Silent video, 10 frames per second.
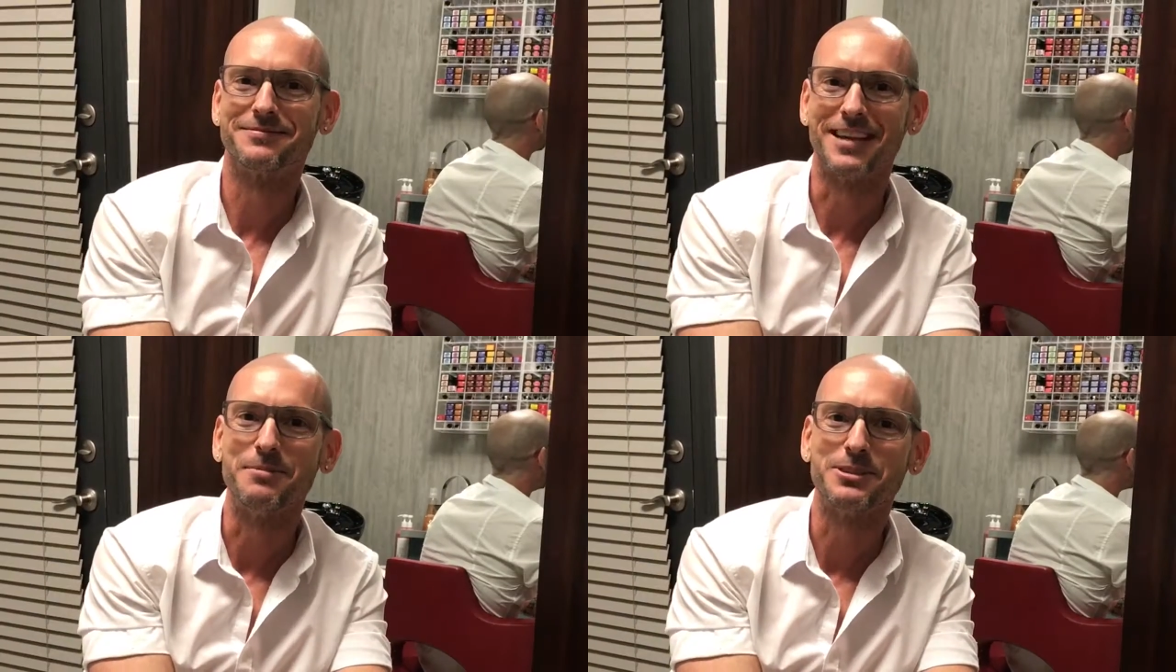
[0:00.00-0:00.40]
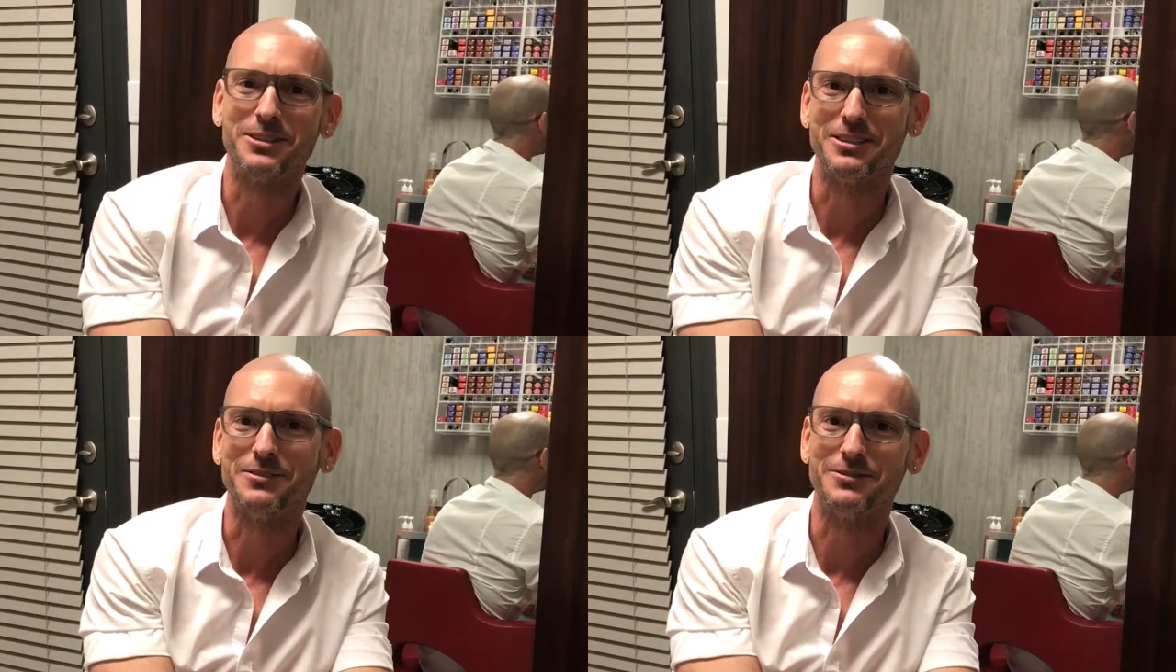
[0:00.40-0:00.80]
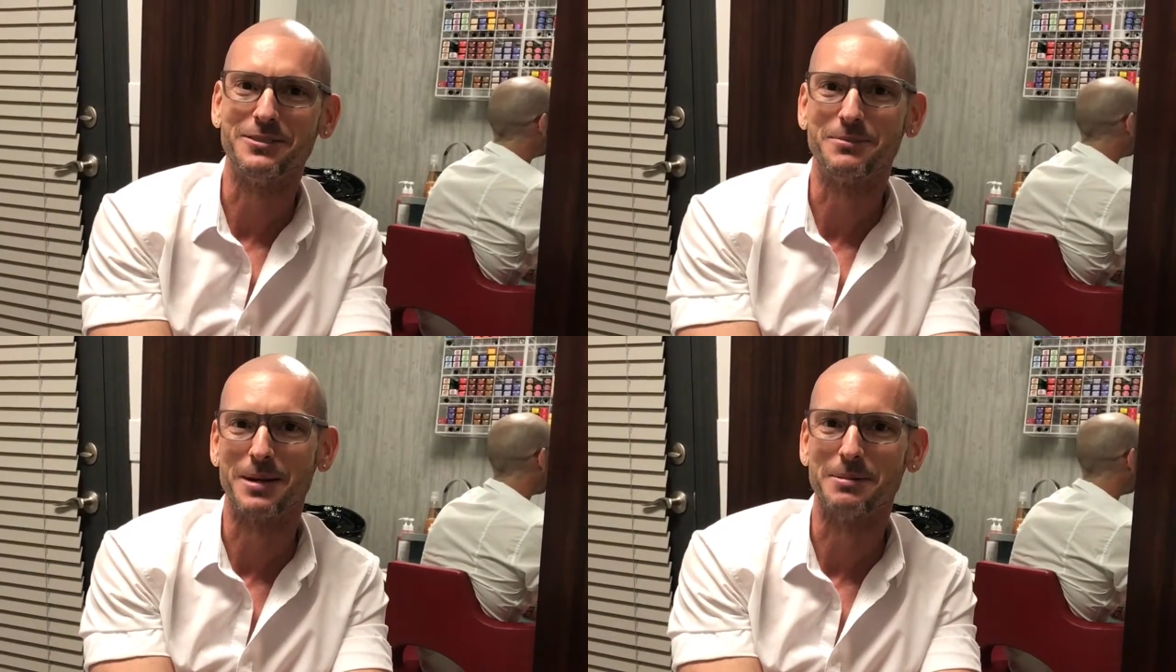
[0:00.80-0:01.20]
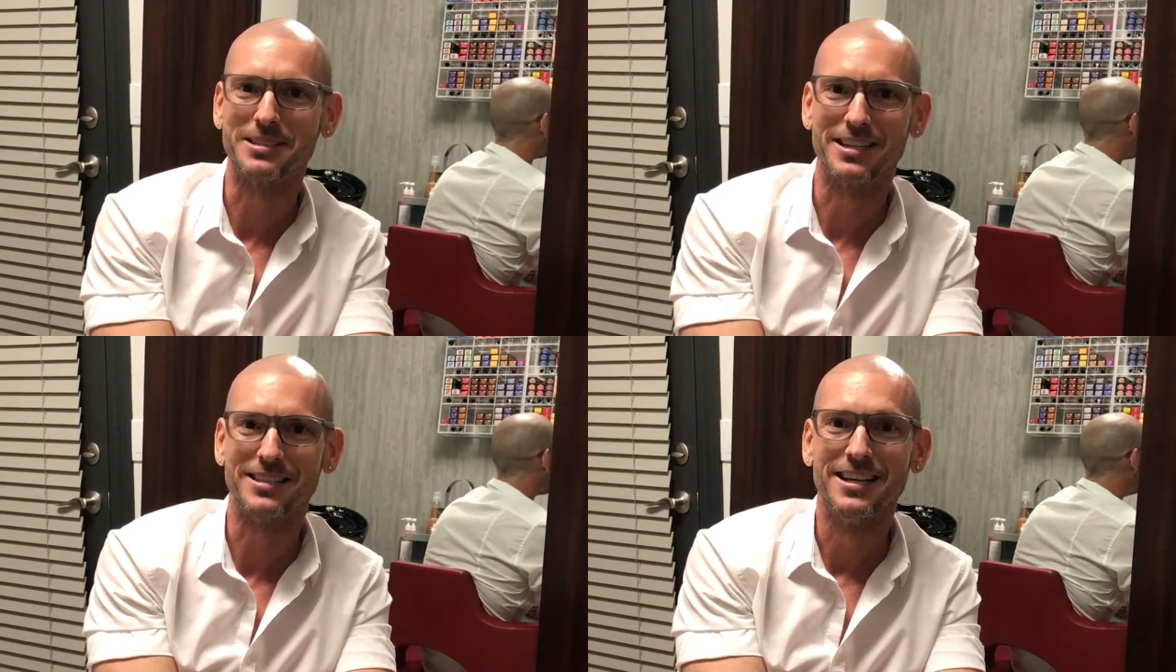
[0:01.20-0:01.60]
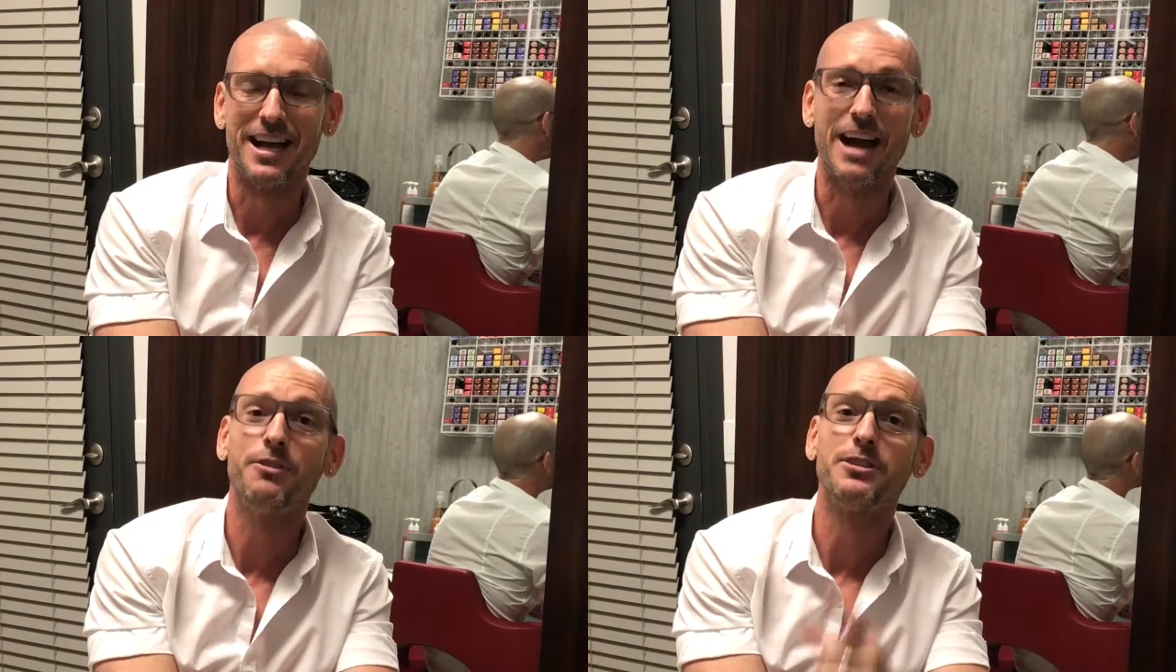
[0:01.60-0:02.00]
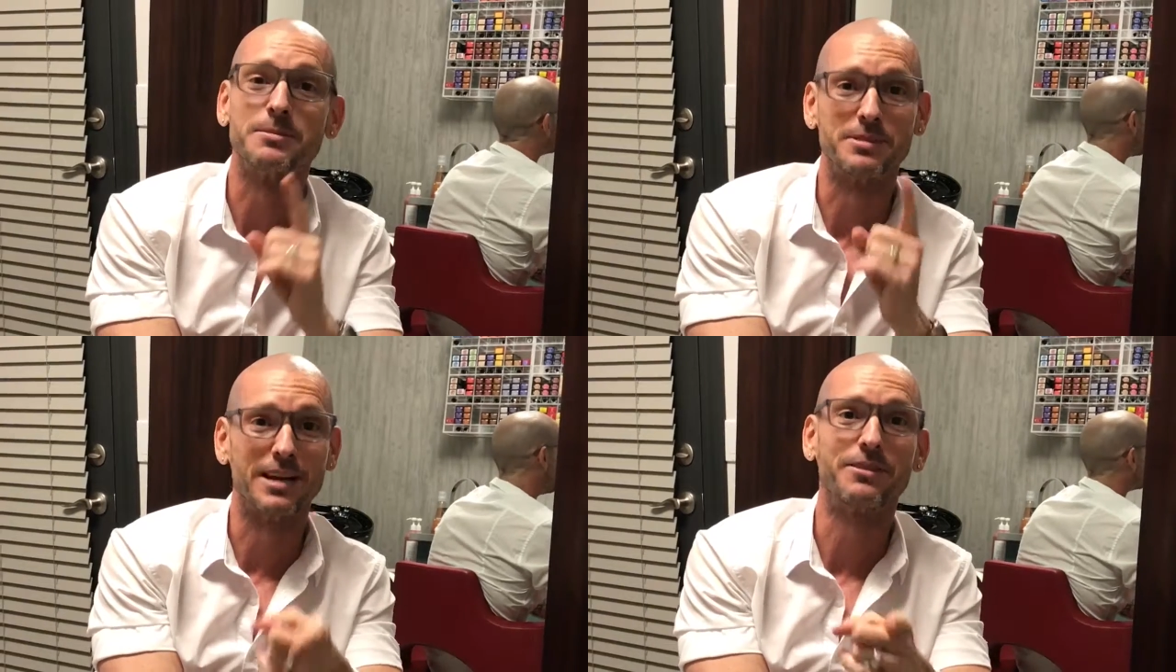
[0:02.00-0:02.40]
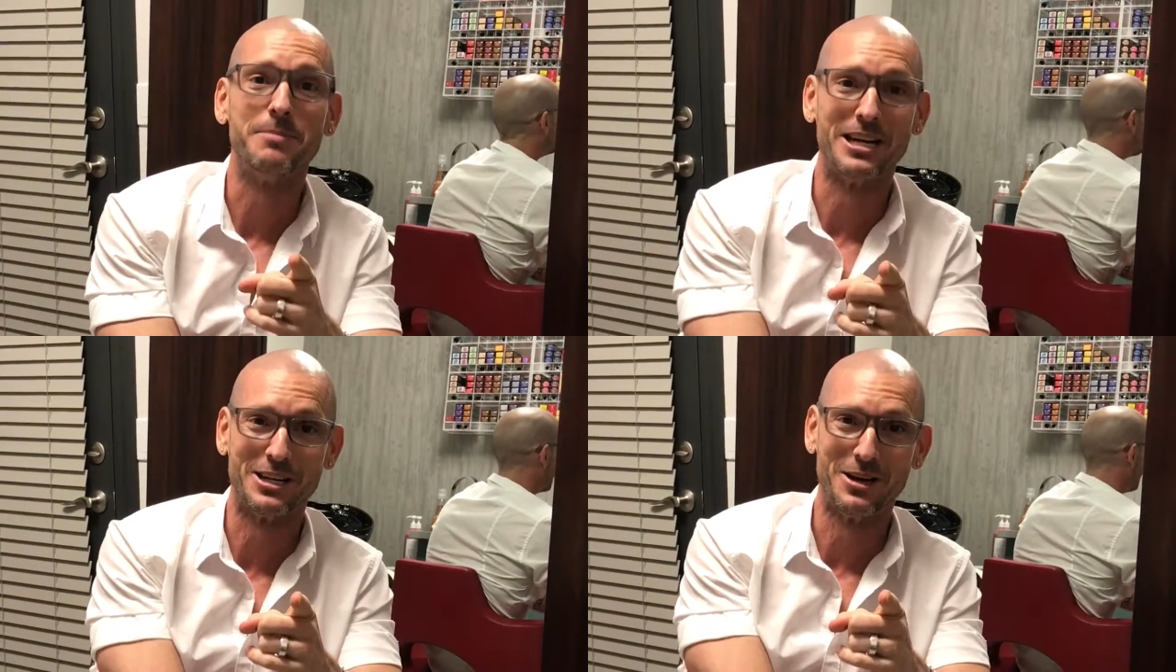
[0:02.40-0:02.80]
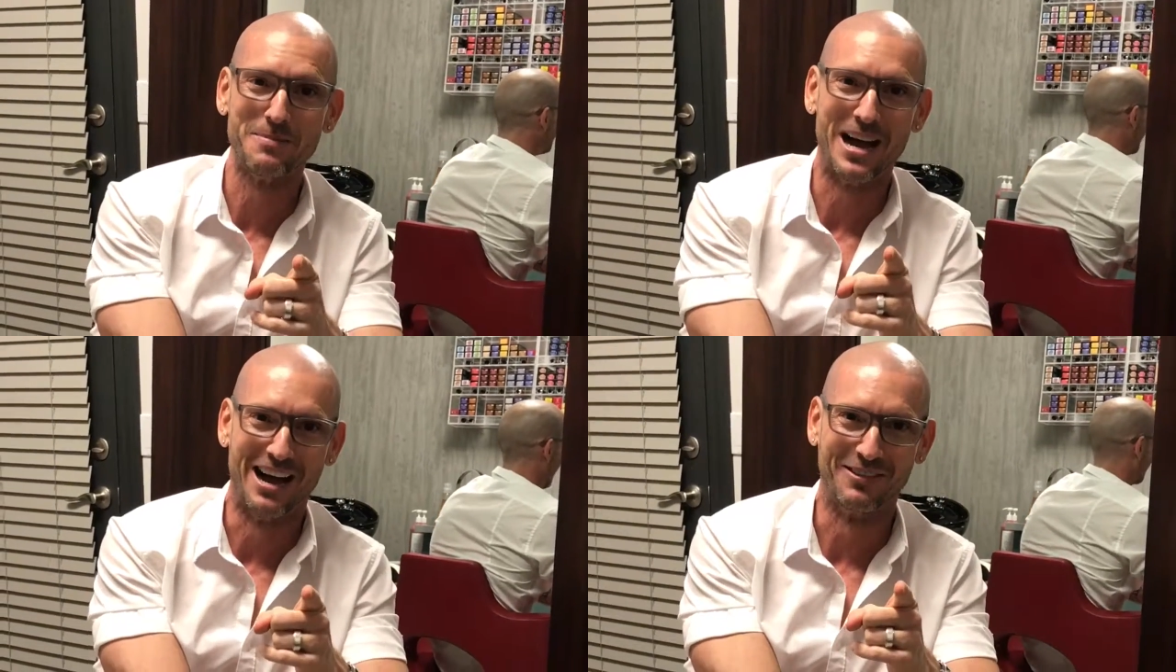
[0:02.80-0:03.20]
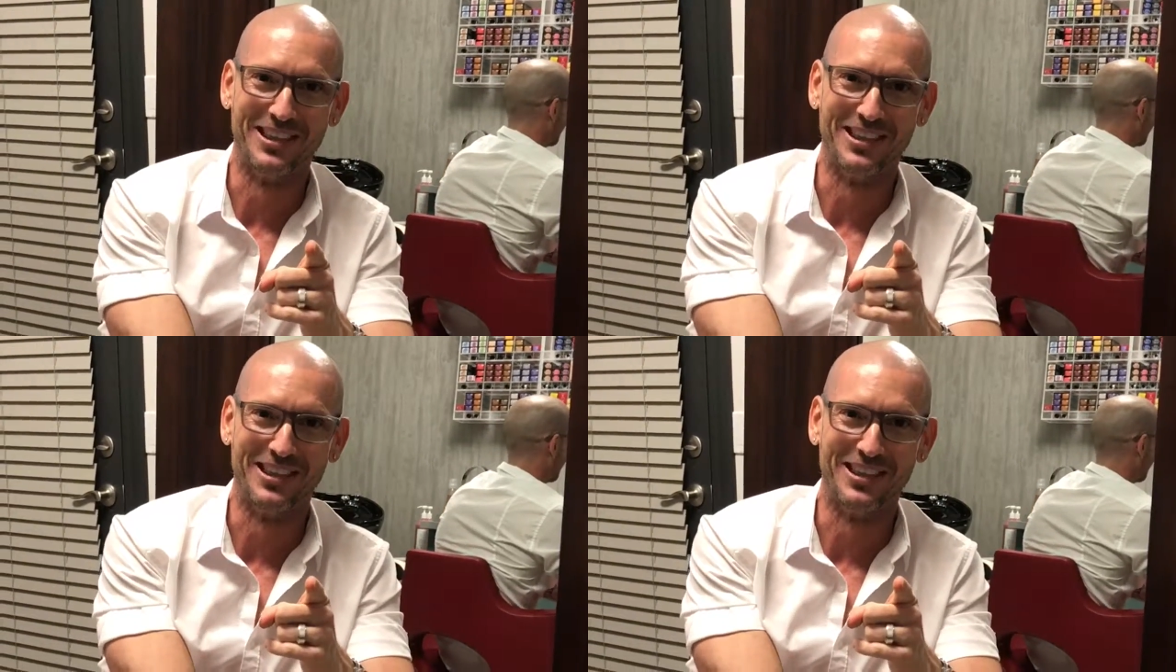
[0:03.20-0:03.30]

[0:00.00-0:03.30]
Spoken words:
I'm sure you've probably said. I've heard some stuff come out of your mouth,